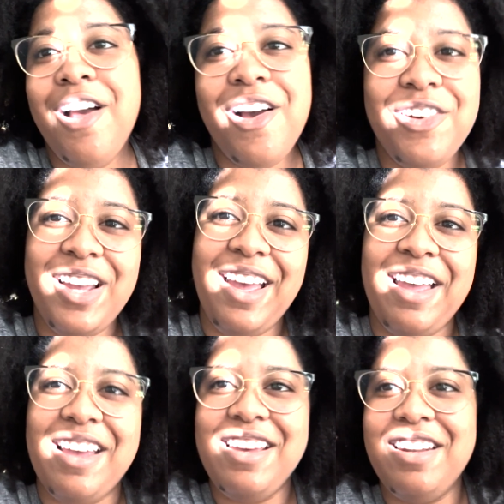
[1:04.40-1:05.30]
Okay,
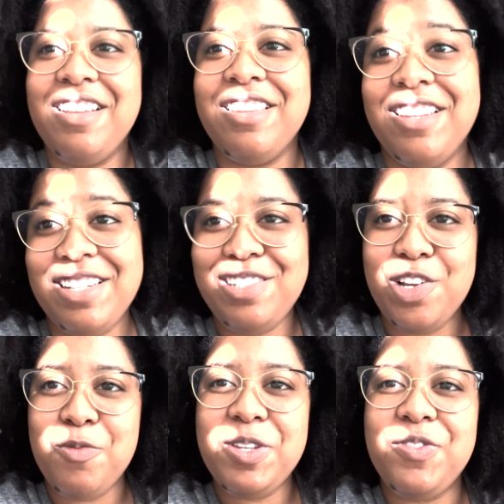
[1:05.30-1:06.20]
in this
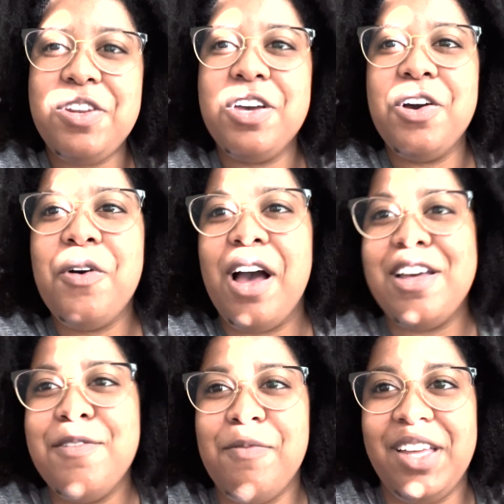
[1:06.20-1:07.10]
Sewmas video, I
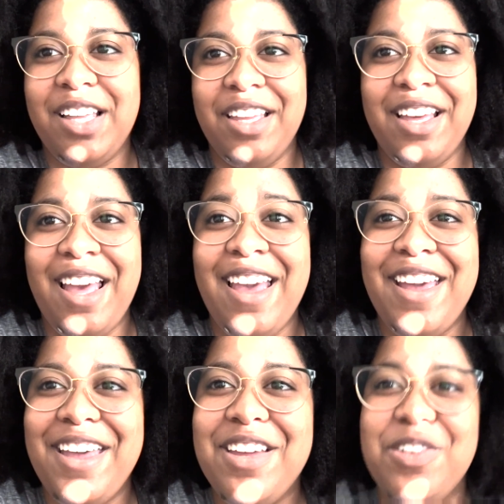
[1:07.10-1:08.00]
am making
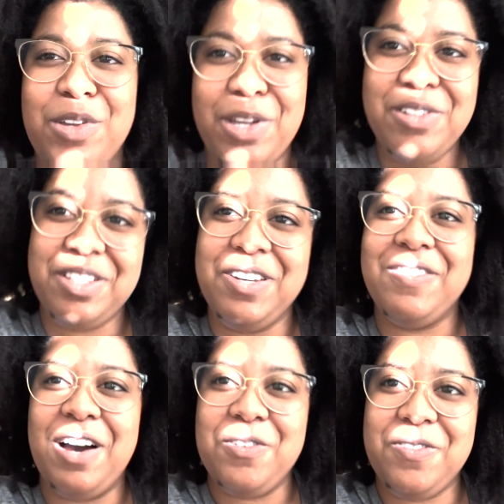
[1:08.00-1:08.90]
a New Year's Eve
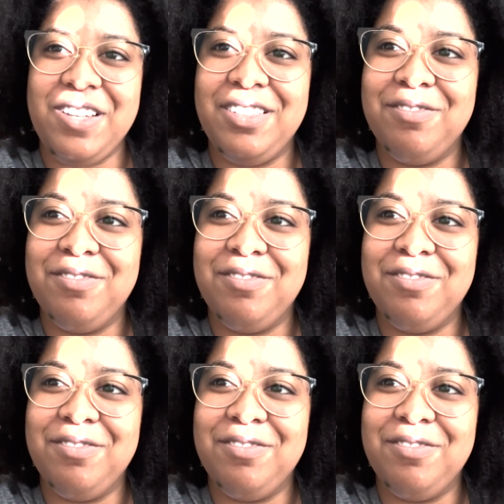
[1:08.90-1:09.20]
outfit.